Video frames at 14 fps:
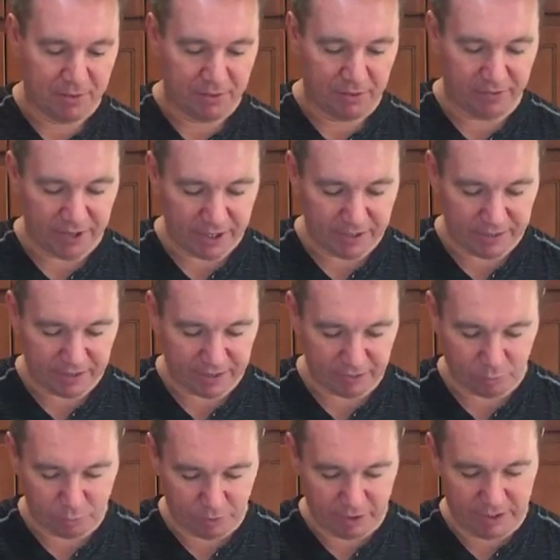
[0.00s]
The second thing that's
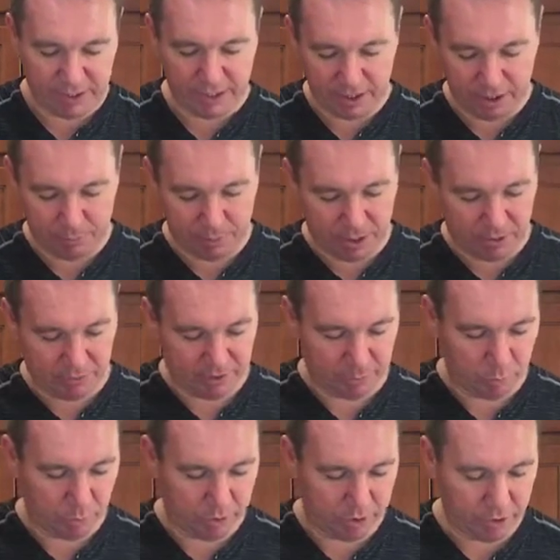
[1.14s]
really neat about
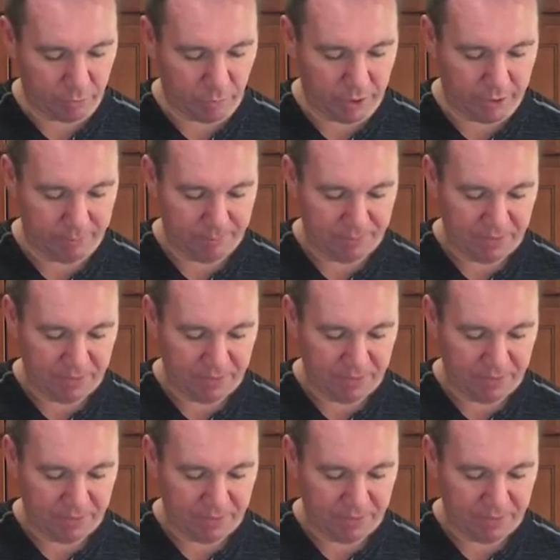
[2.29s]
Tupperware cookware